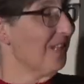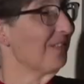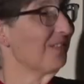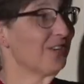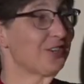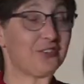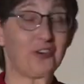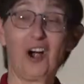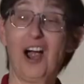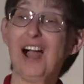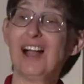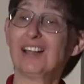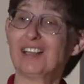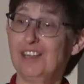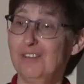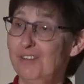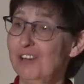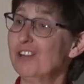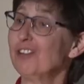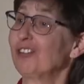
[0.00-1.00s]
The trial
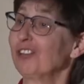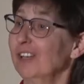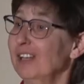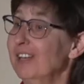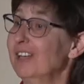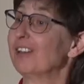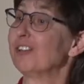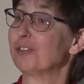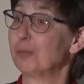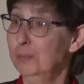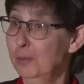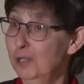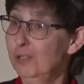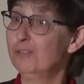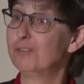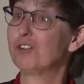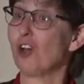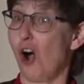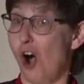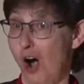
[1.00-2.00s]
eventually gets
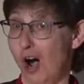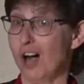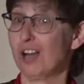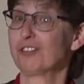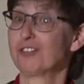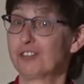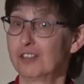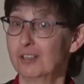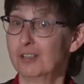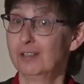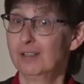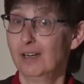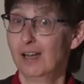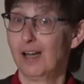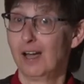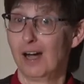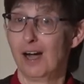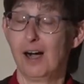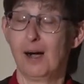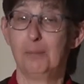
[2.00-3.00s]
moved to Austin
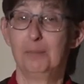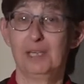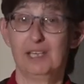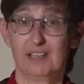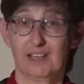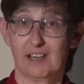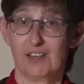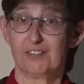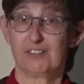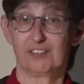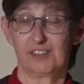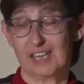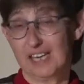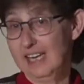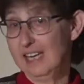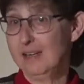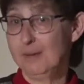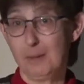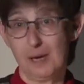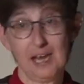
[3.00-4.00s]
uh, because he,